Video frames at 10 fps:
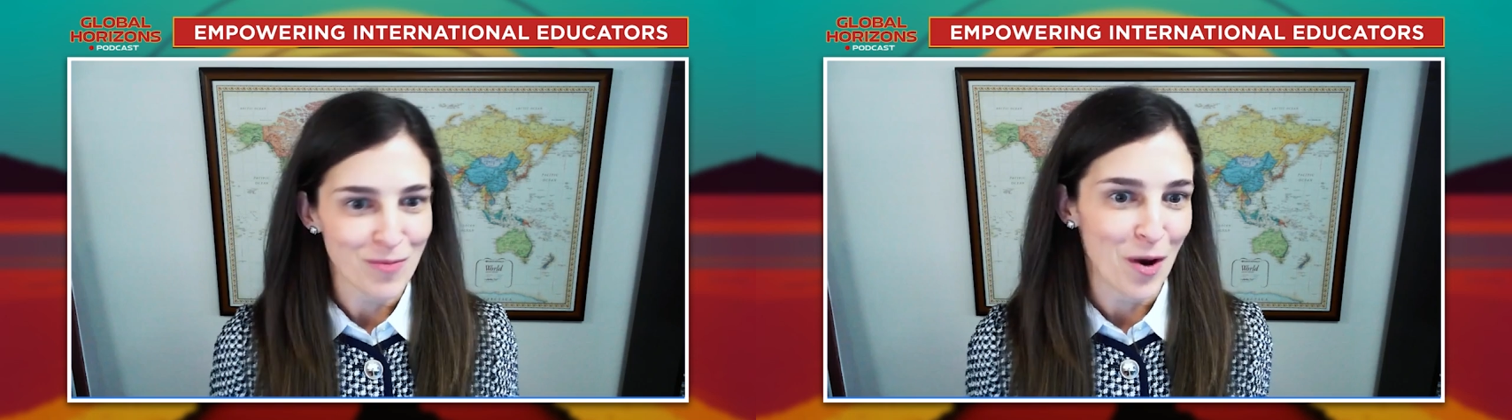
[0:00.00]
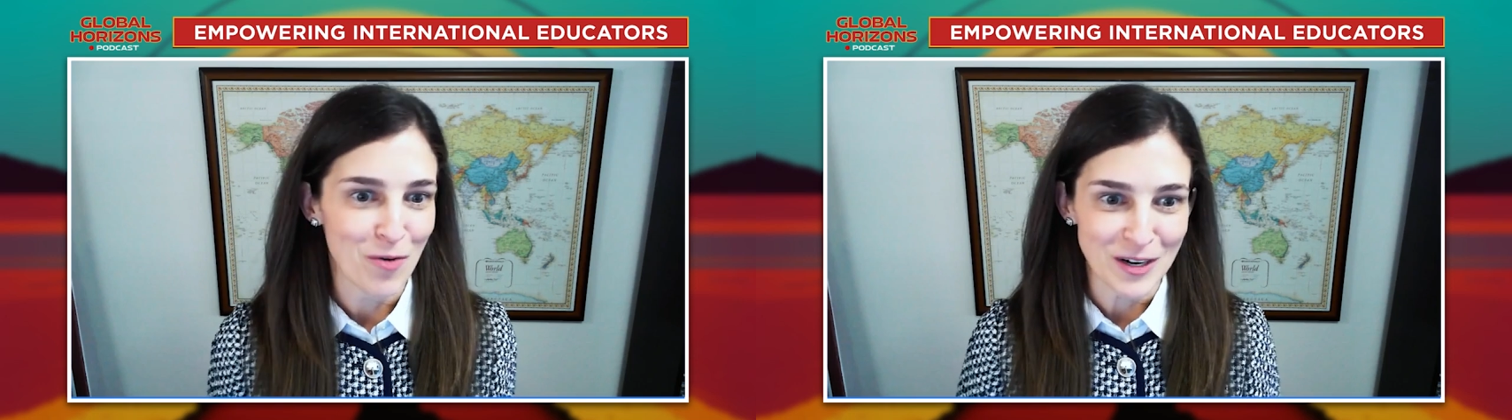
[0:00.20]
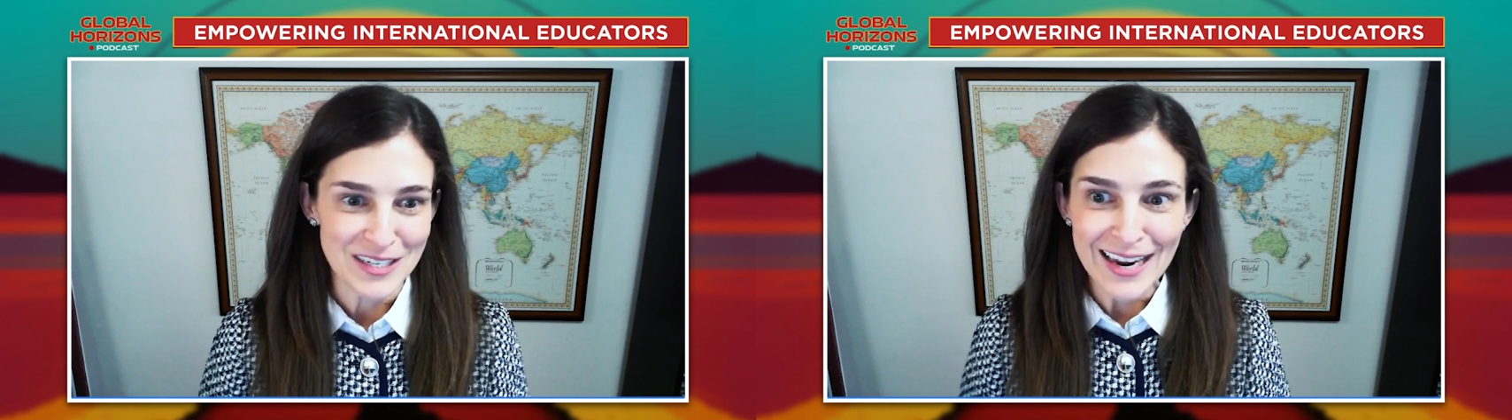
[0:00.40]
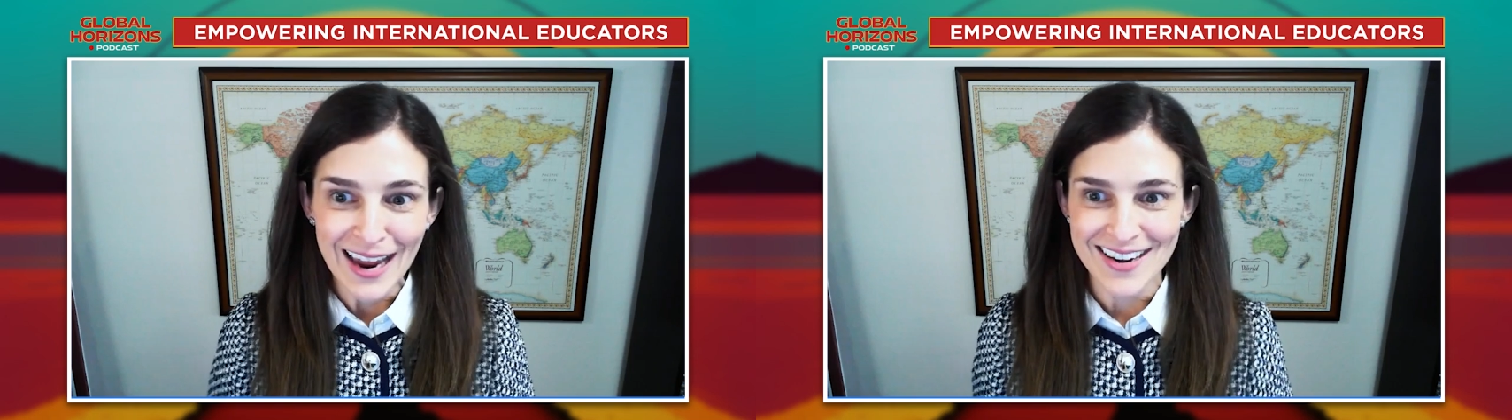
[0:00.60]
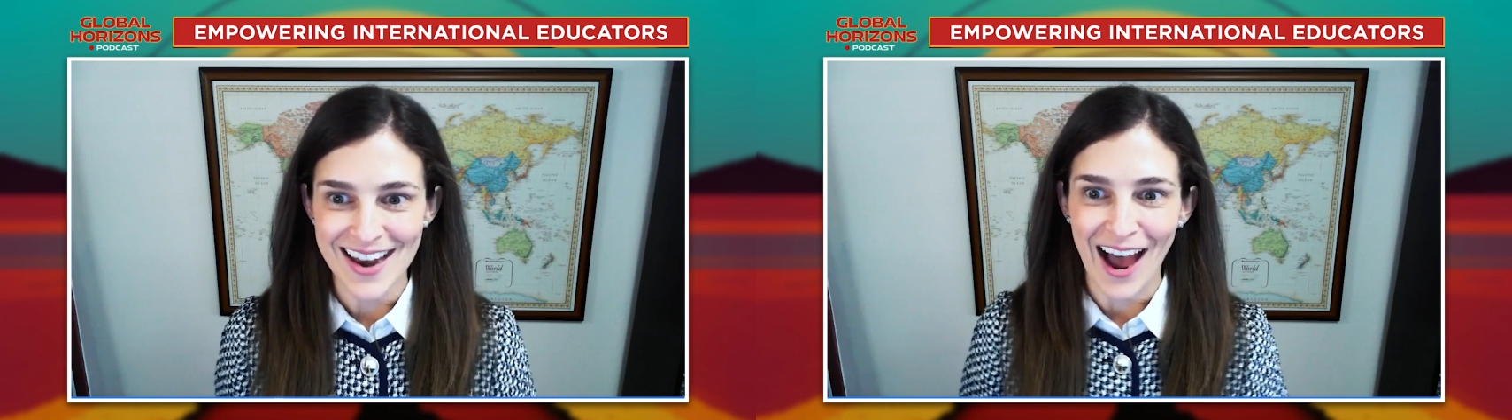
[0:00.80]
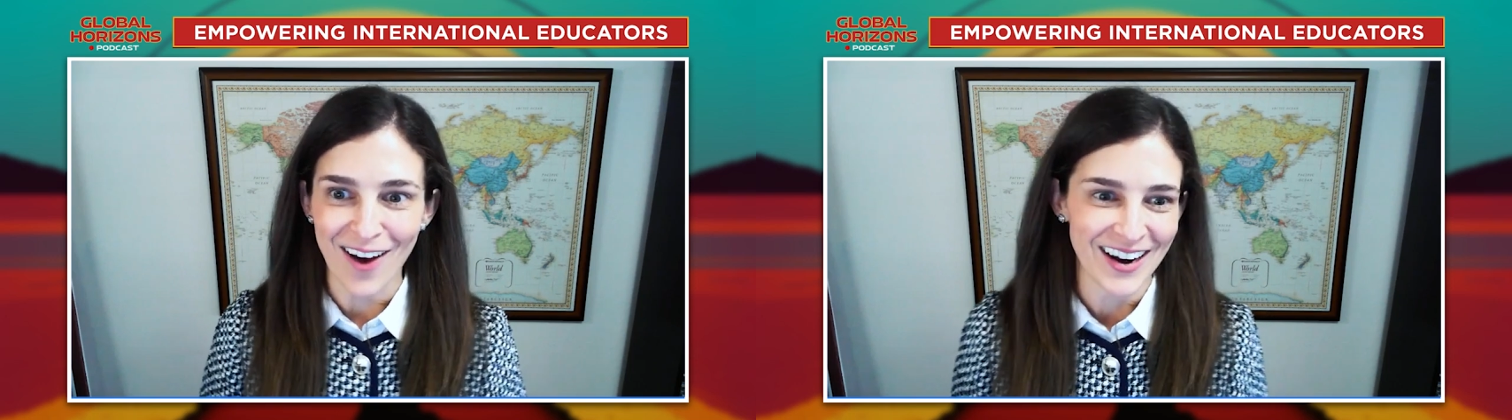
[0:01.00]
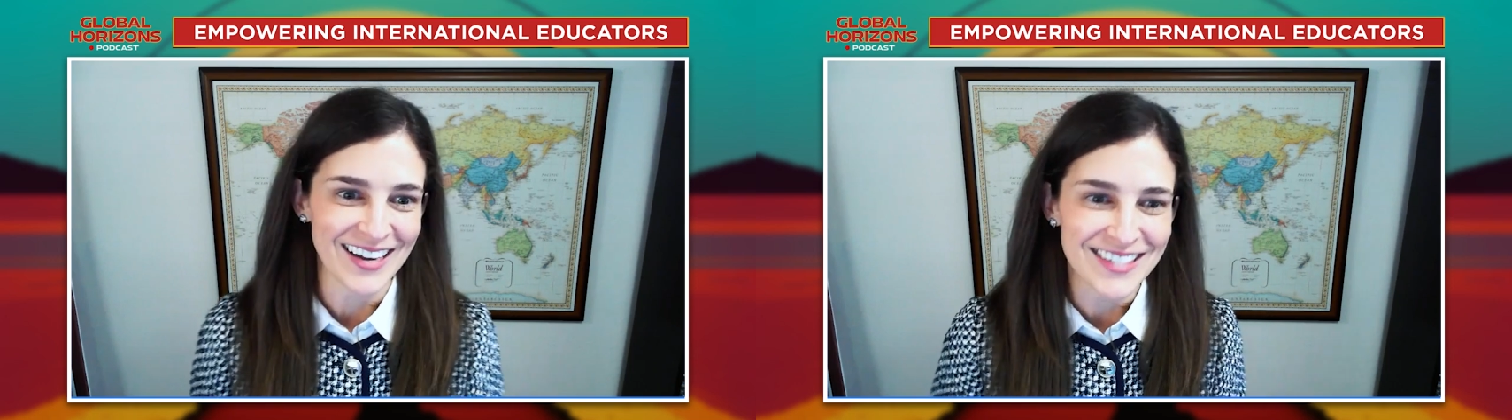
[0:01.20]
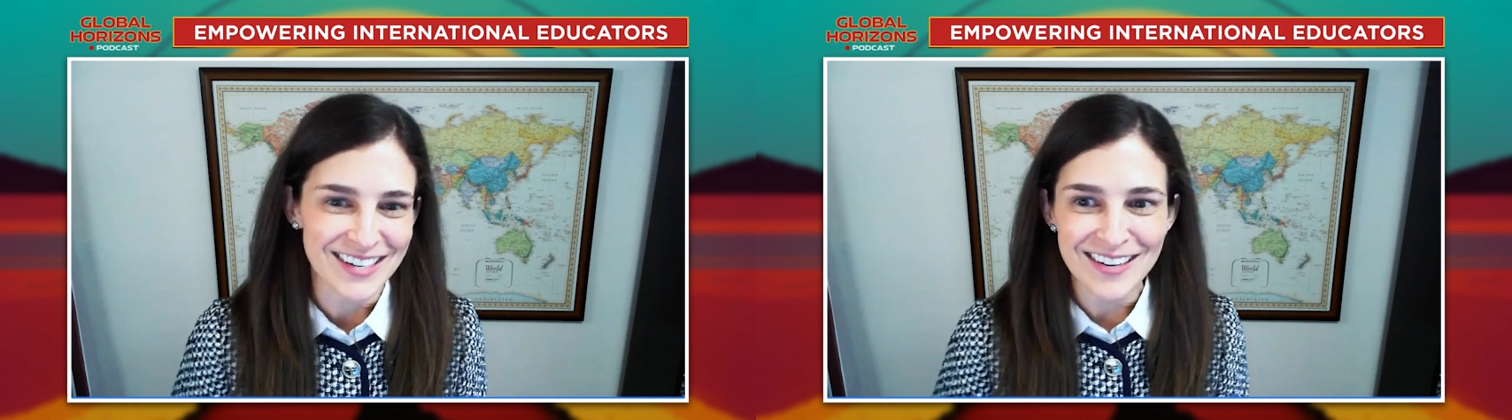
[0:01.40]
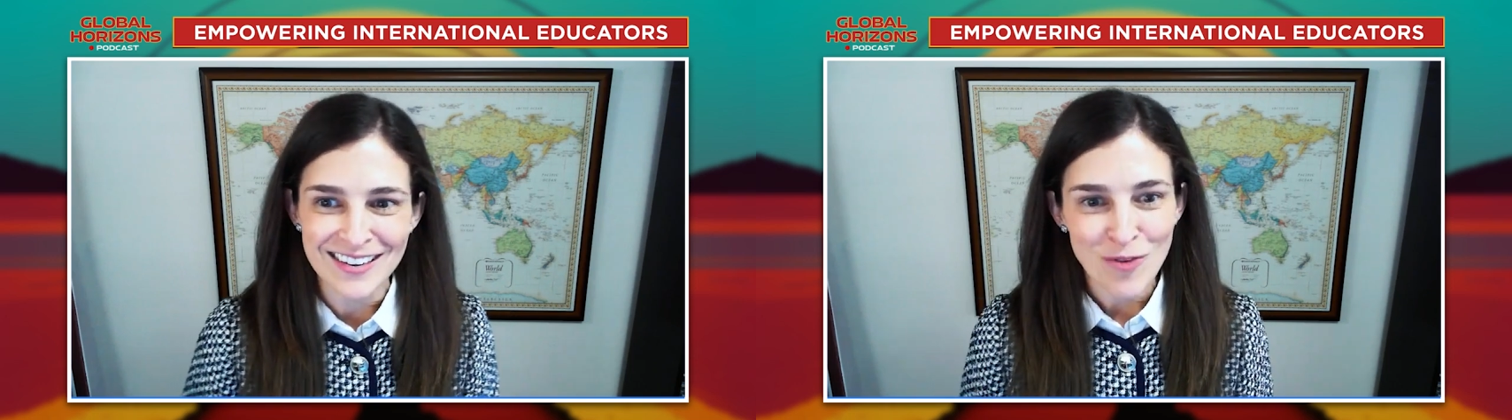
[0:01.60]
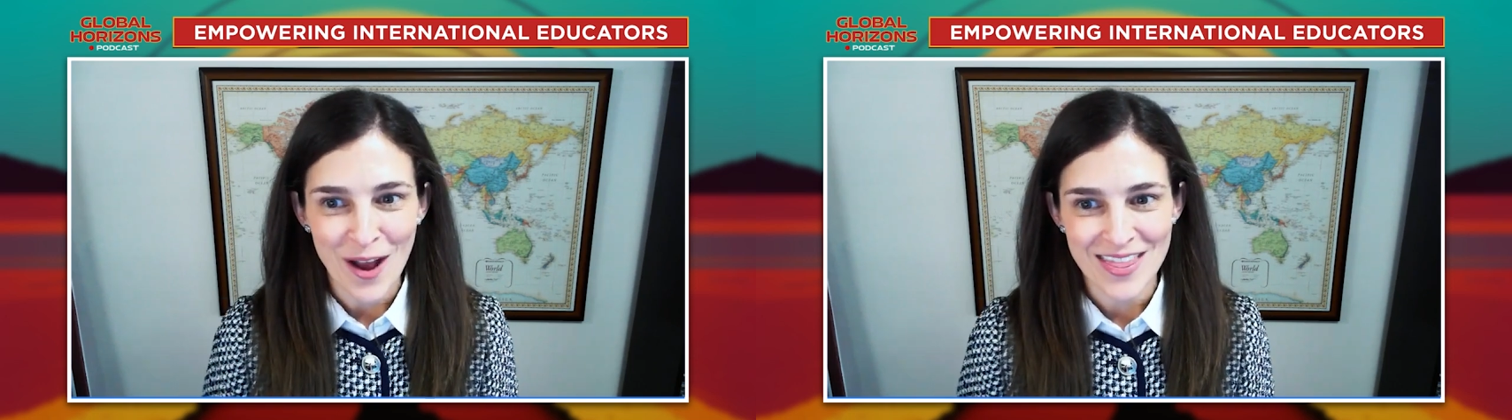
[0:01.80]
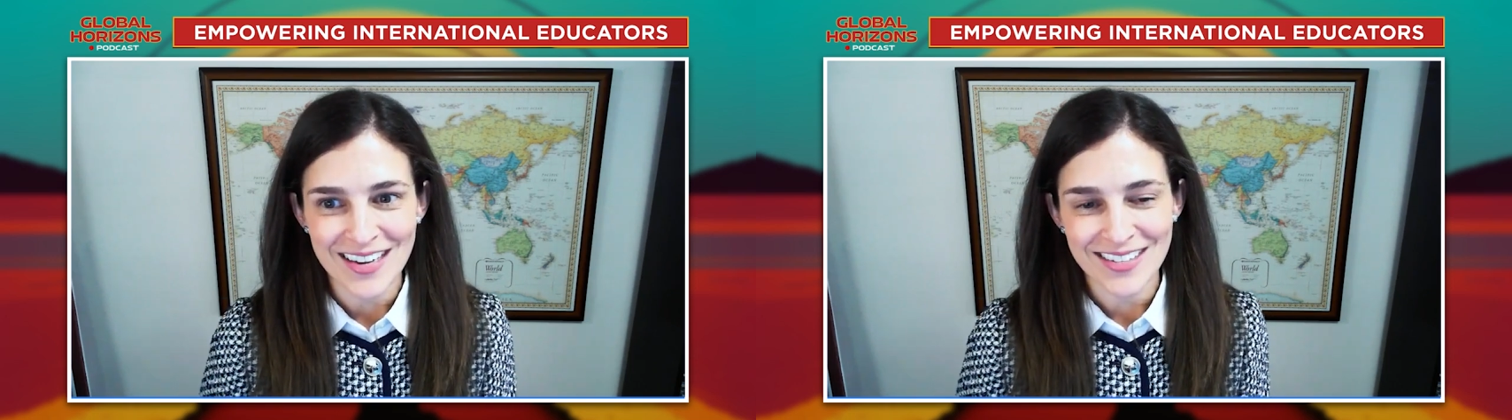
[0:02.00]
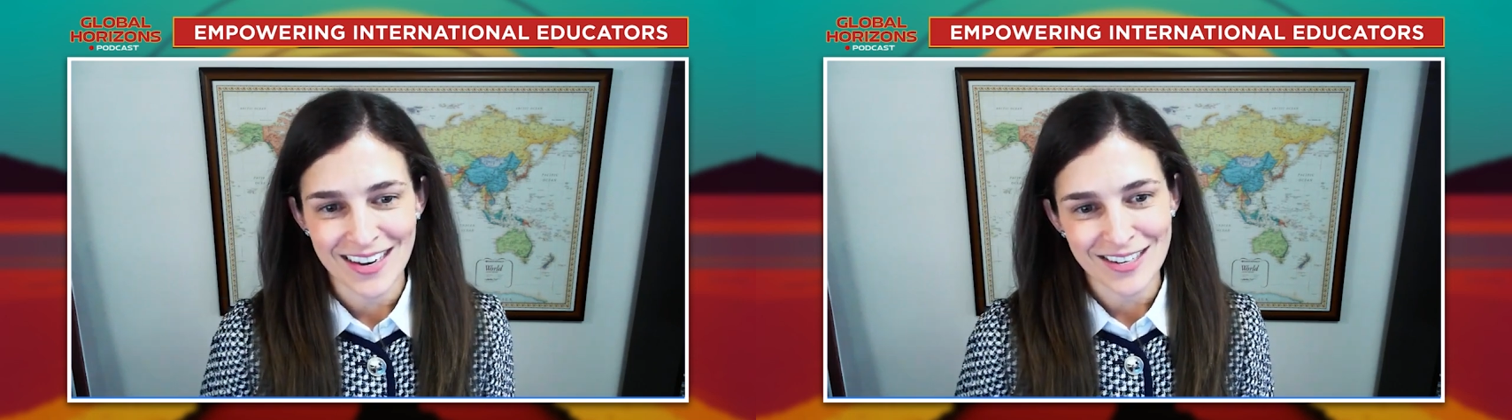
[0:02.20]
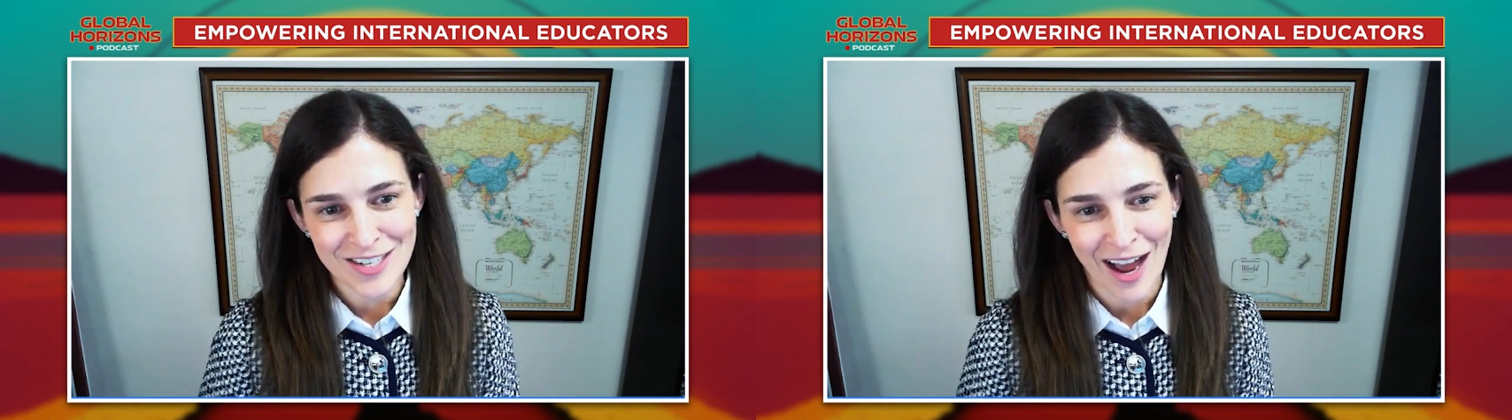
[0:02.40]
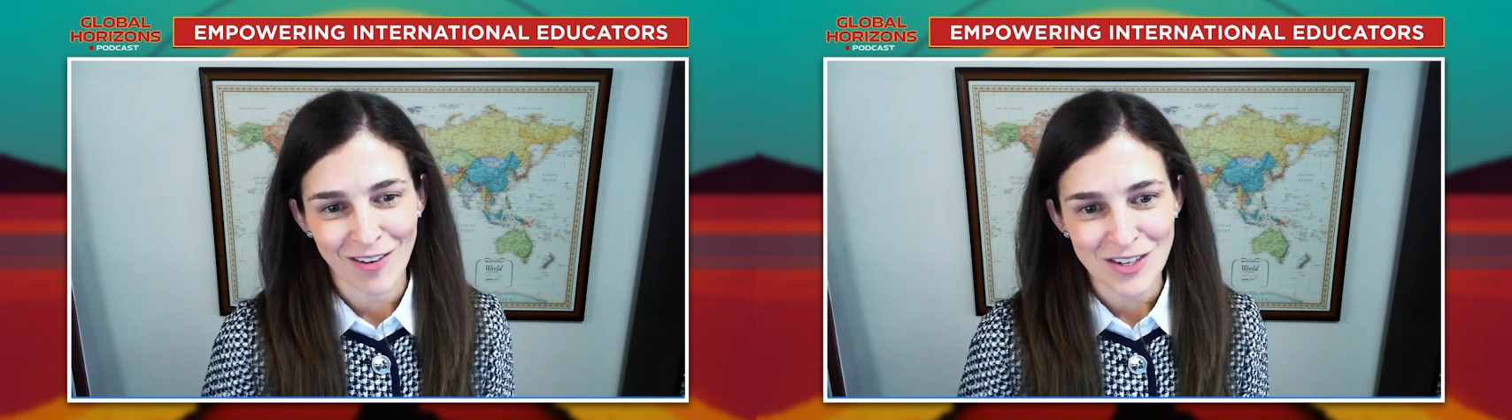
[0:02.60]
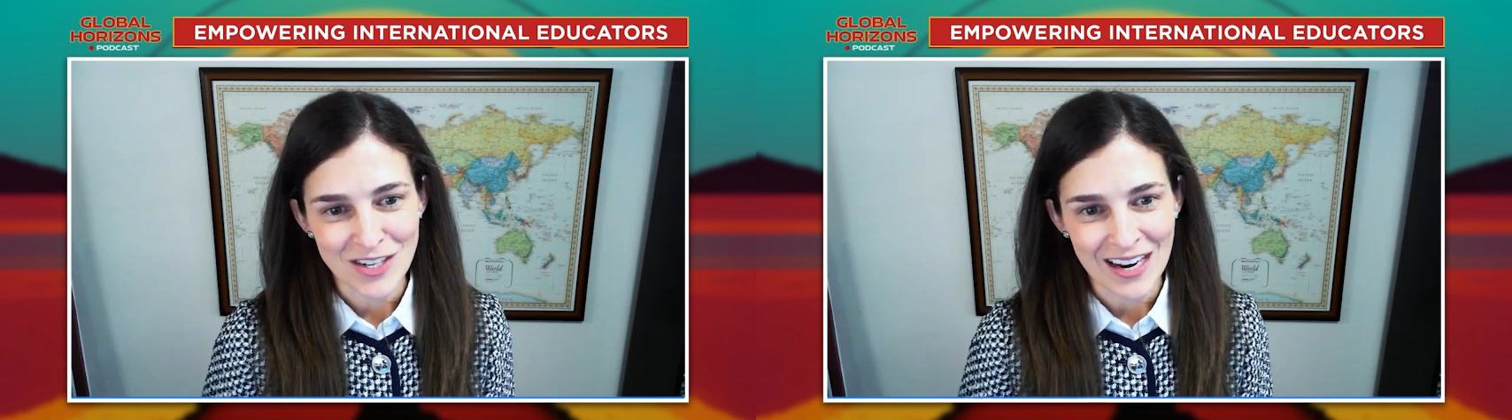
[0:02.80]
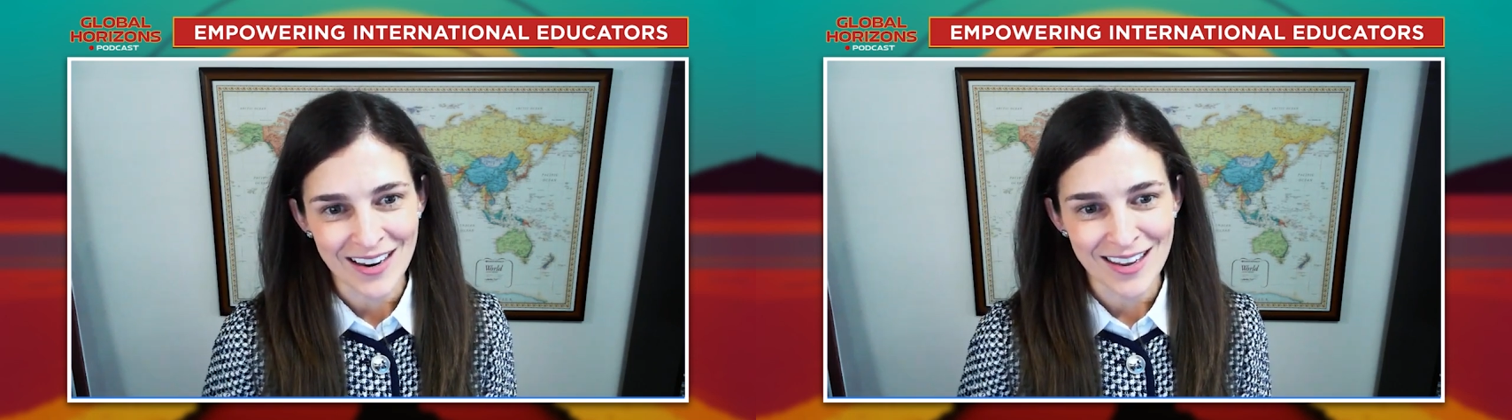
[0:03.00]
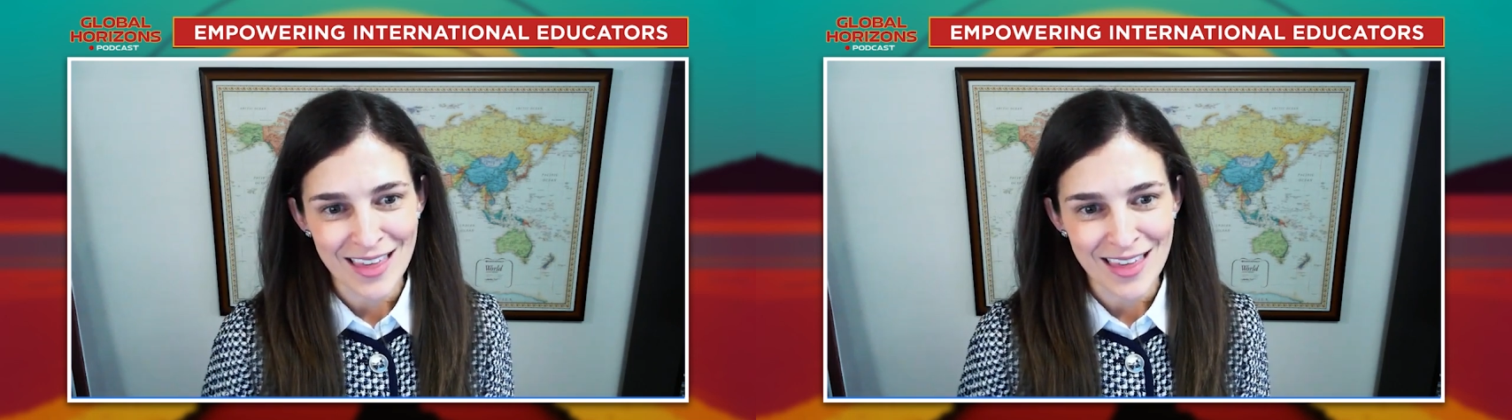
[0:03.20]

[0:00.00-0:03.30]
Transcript: over a decade now, and I still find these things challenging.